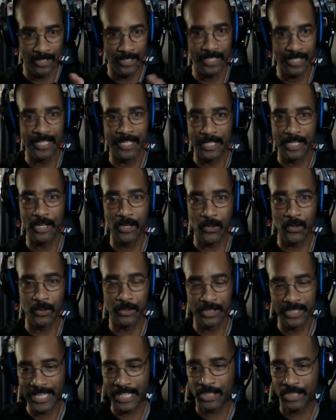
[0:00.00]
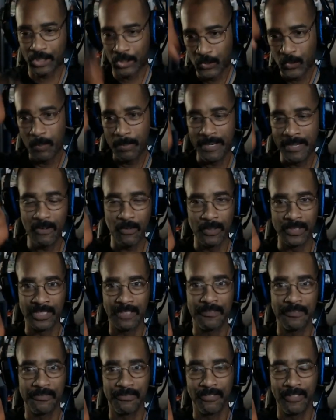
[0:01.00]
in the nose. So you got 2 big ones up
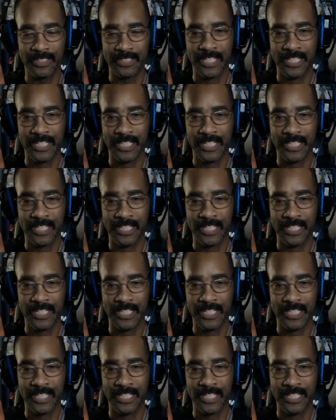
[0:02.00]
front,